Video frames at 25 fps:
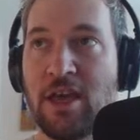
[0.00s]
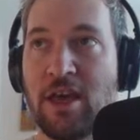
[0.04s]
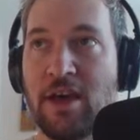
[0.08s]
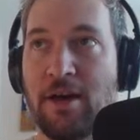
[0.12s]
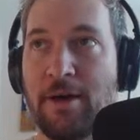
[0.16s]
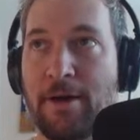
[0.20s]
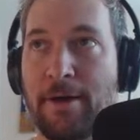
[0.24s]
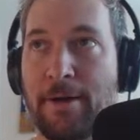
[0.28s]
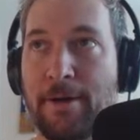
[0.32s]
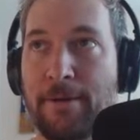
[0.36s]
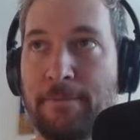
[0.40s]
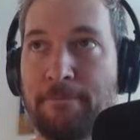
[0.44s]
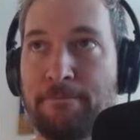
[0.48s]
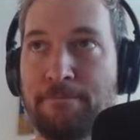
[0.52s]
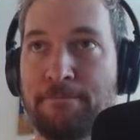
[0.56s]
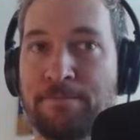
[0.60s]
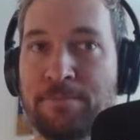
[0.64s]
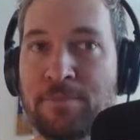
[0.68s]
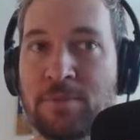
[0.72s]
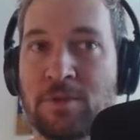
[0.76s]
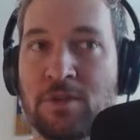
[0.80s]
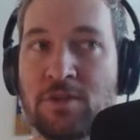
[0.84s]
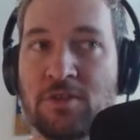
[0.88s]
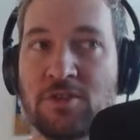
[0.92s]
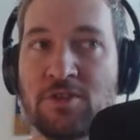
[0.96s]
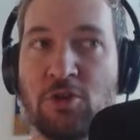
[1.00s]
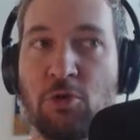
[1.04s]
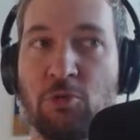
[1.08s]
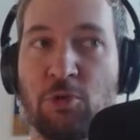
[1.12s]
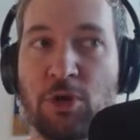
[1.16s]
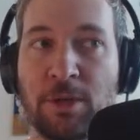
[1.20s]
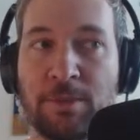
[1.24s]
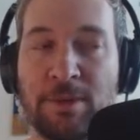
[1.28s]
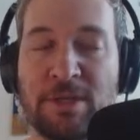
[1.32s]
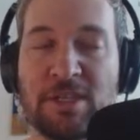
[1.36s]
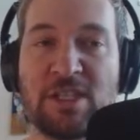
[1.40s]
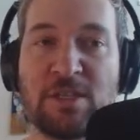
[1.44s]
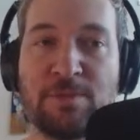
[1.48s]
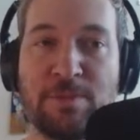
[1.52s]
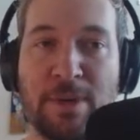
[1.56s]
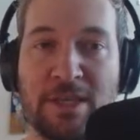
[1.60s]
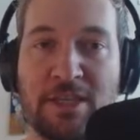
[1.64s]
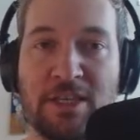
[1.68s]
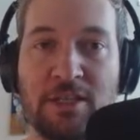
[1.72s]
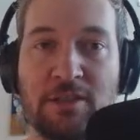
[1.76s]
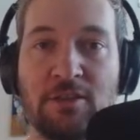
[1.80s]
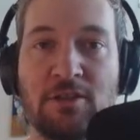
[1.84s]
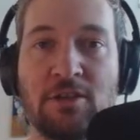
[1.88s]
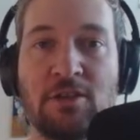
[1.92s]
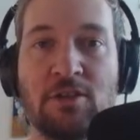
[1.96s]
So we're going to be
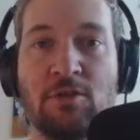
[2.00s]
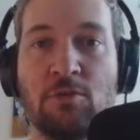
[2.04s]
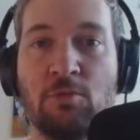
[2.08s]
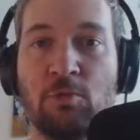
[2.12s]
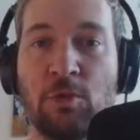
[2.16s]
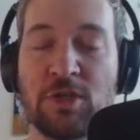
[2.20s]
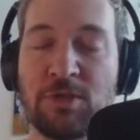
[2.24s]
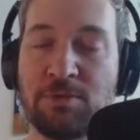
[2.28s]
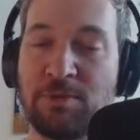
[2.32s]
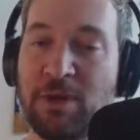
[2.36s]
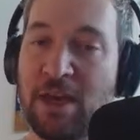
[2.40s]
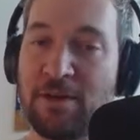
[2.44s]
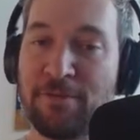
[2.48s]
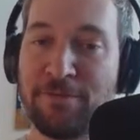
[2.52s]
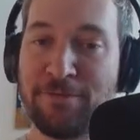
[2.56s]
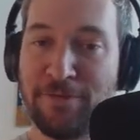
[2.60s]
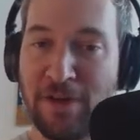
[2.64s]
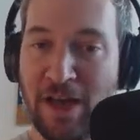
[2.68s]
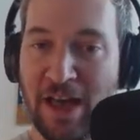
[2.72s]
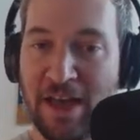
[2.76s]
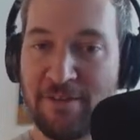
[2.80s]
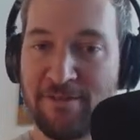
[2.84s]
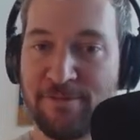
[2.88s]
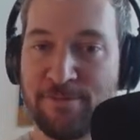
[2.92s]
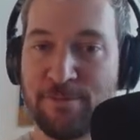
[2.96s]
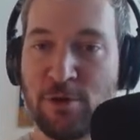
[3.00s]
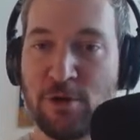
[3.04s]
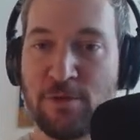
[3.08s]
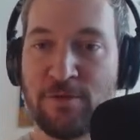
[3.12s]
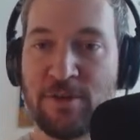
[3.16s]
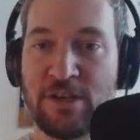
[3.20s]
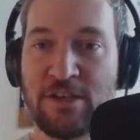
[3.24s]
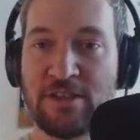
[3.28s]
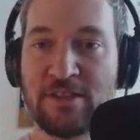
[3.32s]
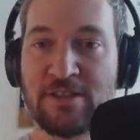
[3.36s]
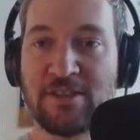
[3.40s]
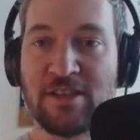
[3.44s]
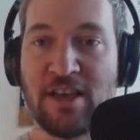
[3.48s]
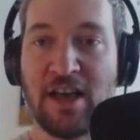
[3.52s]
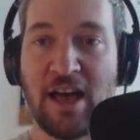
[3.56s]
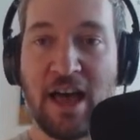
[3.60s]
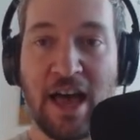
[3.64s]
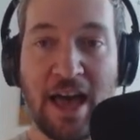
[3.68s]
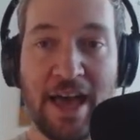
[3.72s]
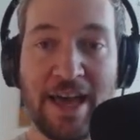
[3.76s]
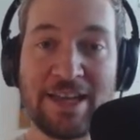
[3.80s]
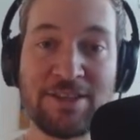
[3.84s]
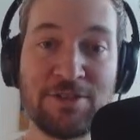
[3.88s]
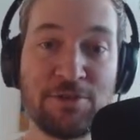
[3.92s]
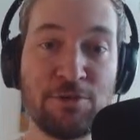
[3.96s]
spinning. Once we have 5 movies,
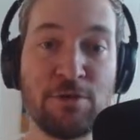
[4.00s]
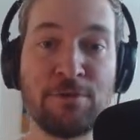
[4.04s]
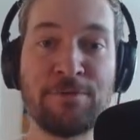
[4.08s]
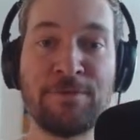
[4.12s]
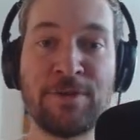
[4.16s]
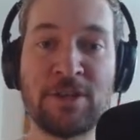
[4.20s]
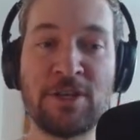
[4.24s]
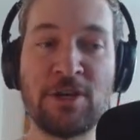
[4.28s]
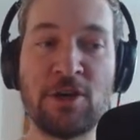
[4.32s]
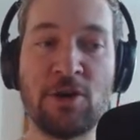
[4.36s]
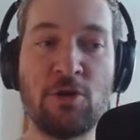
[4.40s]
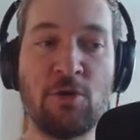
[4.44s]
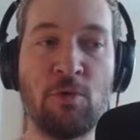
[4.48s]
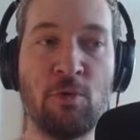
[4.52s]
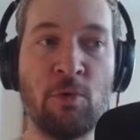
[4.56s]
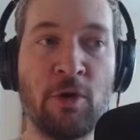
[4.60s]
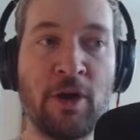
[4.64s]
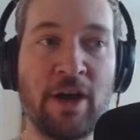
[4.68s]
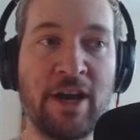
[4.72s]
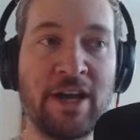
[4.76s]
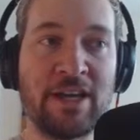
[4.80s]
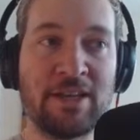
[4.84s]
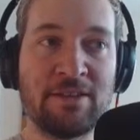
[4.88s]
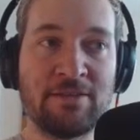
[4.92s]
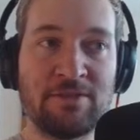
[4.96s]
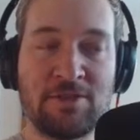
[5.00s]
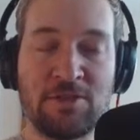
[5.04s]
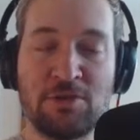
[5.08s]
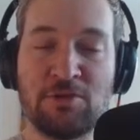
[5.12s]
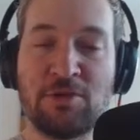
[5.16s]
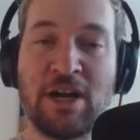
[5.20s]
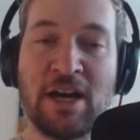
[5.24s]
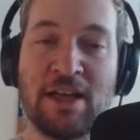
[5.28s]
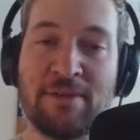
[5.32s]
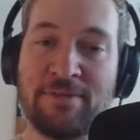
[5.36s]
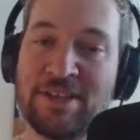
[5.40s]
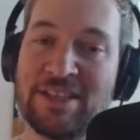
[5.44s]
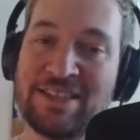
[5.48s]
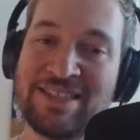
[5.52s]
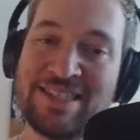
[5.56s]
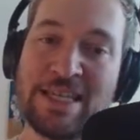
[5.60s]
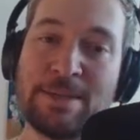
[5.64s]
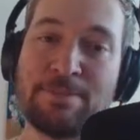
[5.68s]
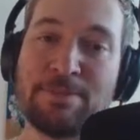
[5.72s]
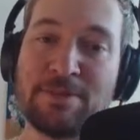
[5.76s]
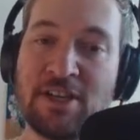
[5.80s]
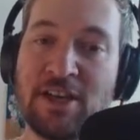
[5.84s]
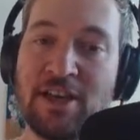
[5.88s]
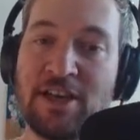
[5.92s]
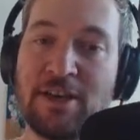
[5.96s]
I do a video where I do kind of a
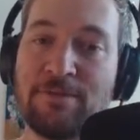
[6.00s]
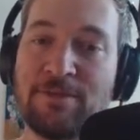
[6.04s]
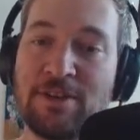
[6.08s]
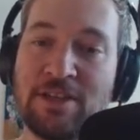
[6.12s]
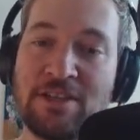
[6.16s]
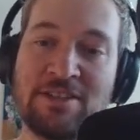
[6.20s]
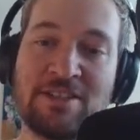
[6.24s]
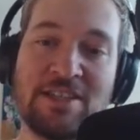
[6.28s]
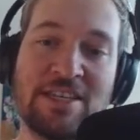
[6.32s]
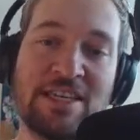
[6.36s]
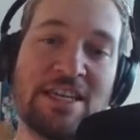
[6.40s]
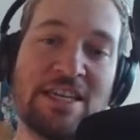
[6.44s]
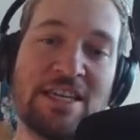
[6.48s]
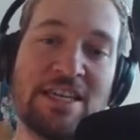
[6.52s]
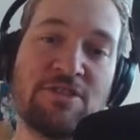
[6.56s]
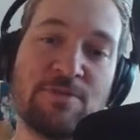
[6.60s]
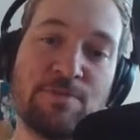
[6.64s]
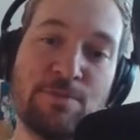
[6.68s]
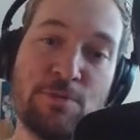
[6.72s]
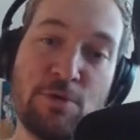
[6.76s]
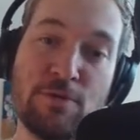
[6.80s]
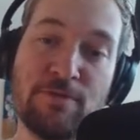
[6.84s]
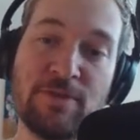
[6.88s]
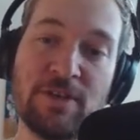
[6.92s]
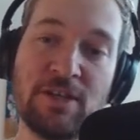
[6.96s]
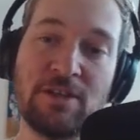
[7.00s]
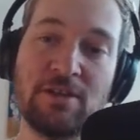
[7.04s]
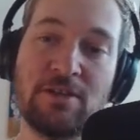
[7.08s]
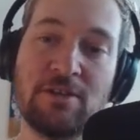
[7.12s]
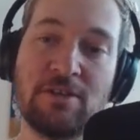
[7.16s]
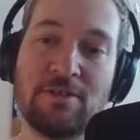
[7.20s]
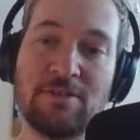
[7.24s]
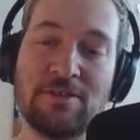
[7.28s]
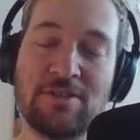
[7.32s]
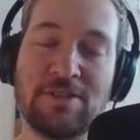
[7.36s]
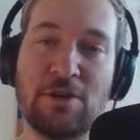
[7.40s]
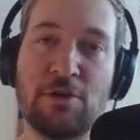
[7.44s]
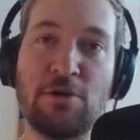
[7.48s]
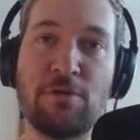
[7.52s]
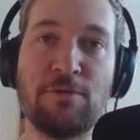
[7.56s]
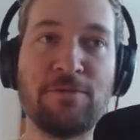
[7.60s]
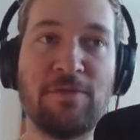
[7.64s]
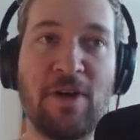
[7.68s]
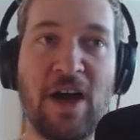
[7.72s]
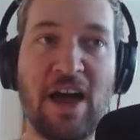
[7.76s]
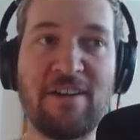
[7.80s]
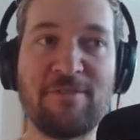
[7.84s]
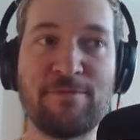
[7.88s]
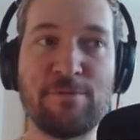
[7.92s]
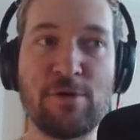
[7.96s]
deep dive into each movie. So
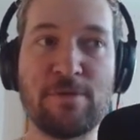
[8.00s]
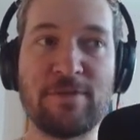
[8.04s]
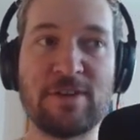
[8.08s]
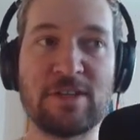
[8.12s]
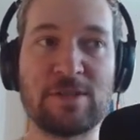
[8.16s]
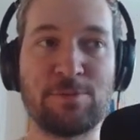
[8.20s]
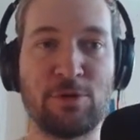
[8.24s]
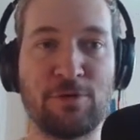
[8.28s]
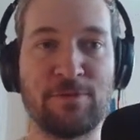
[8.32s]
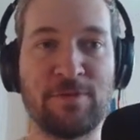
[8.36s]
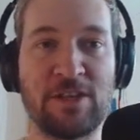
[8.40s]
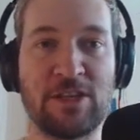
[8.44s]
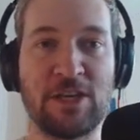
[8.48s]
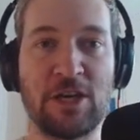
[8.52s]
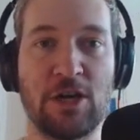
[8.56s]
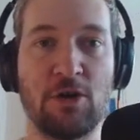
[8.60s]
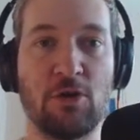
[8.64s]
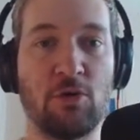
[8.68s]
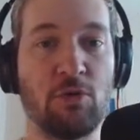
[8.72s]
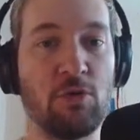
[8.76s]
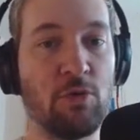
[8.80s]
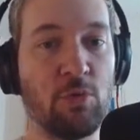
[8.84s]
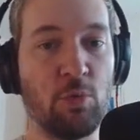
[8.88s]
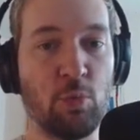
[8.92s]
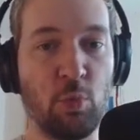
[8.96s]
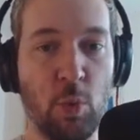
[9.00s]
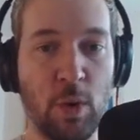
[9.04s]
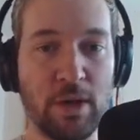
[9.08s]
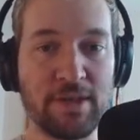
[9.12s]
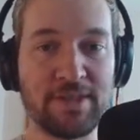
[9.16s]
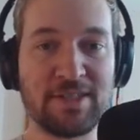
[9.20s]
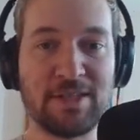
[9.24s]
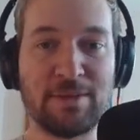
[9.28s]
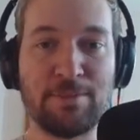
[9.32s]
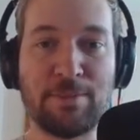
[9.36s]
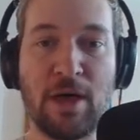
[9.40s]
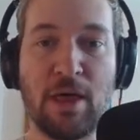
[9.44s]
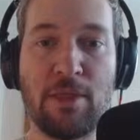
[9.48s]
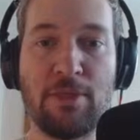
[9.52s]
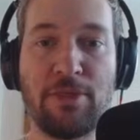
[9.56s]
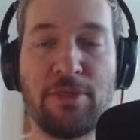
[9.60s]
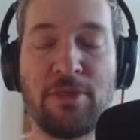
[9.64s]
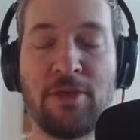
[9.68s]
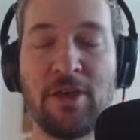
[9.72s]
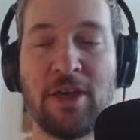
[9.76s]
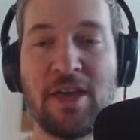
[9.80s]
5 movies per video, once a month.